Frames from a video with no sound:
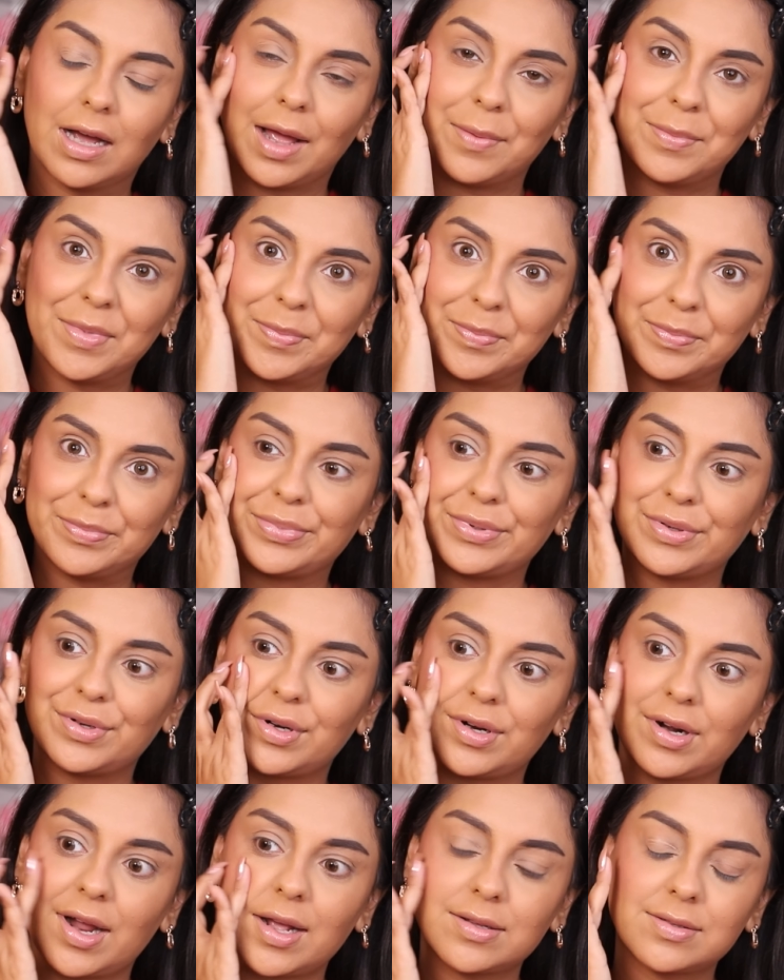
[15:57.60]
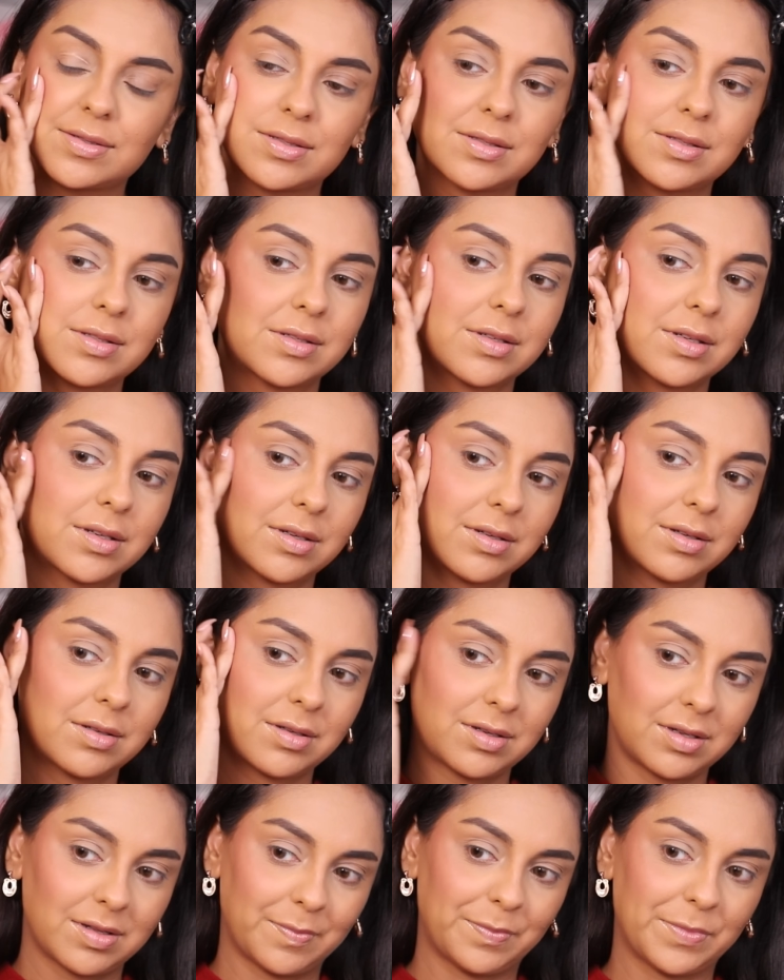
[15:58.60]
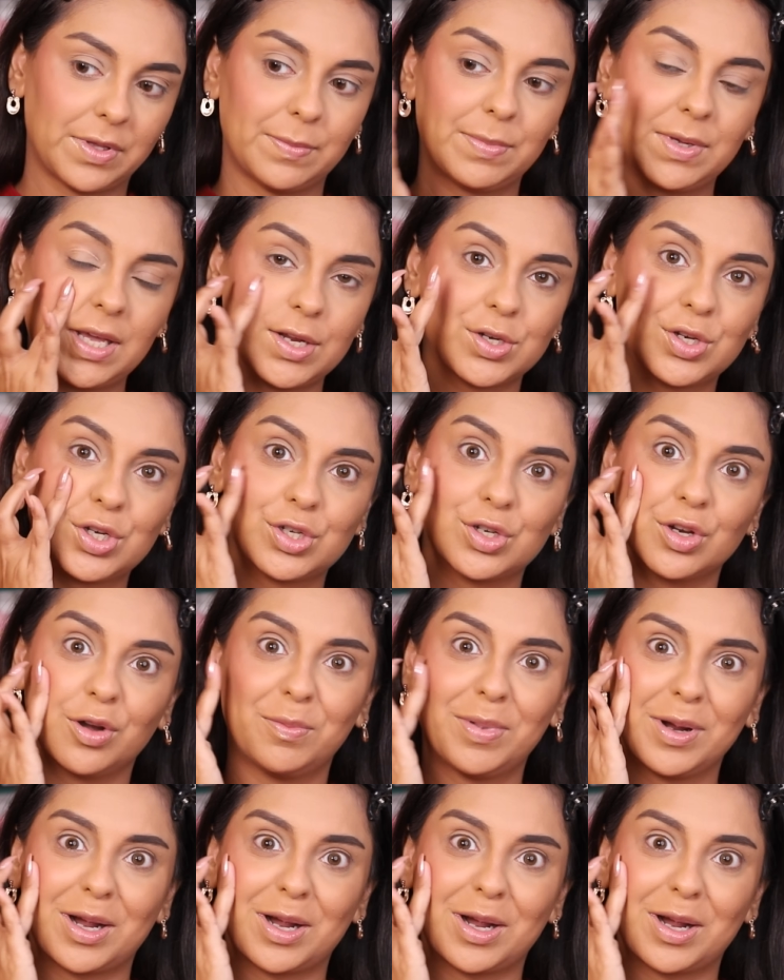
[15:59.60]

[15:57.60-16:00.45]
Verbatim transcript: I'm impressed. Maybe I should